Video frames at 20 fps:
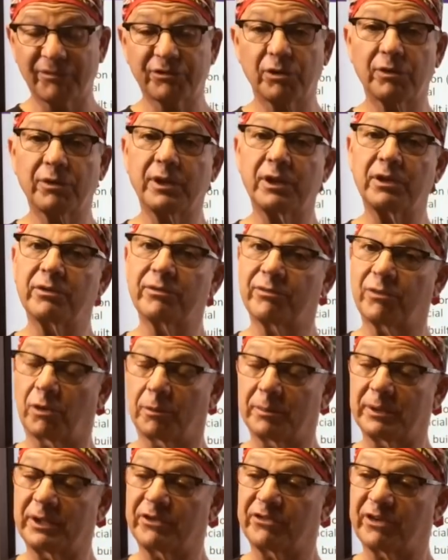all the way
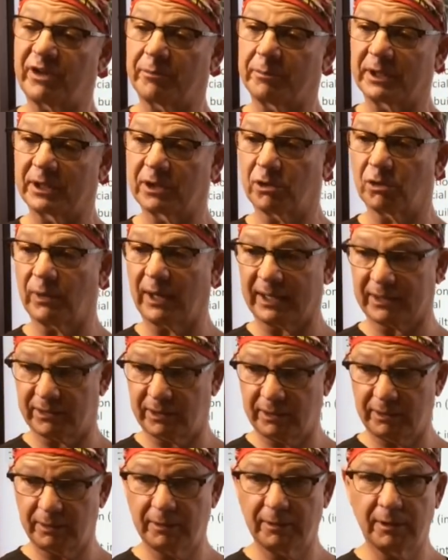from the skin
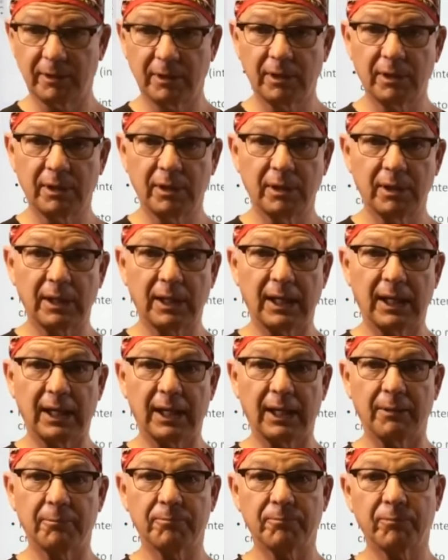to the bone.
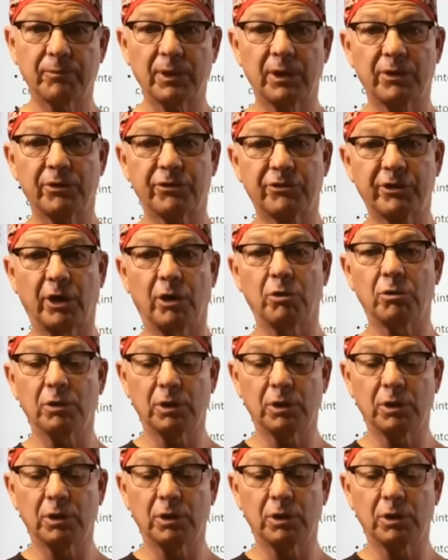When you take the pin